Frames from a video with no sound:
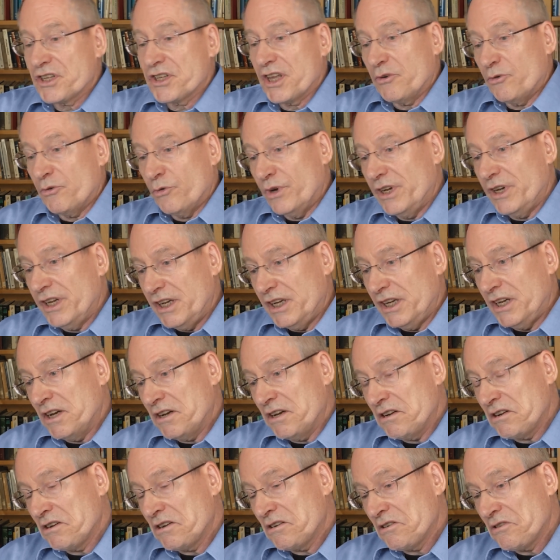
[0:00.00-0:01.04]
that we
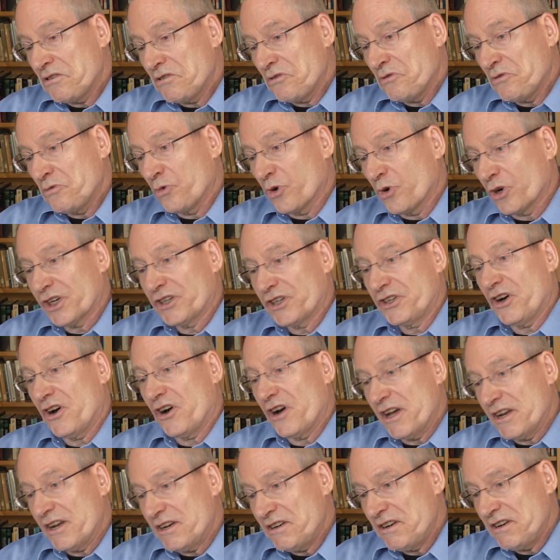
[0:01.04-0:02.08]
worked
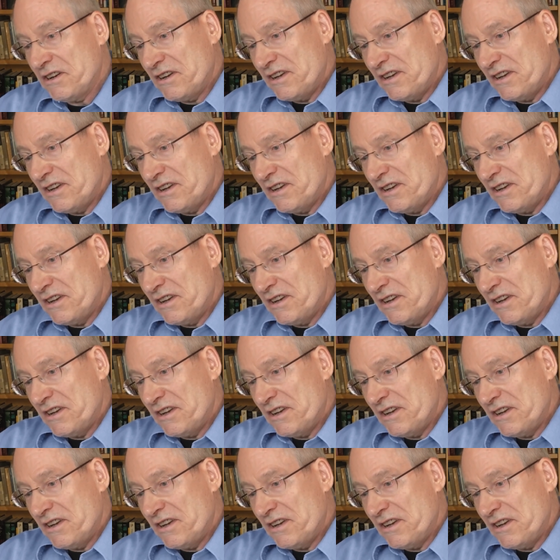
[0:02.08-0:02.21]
on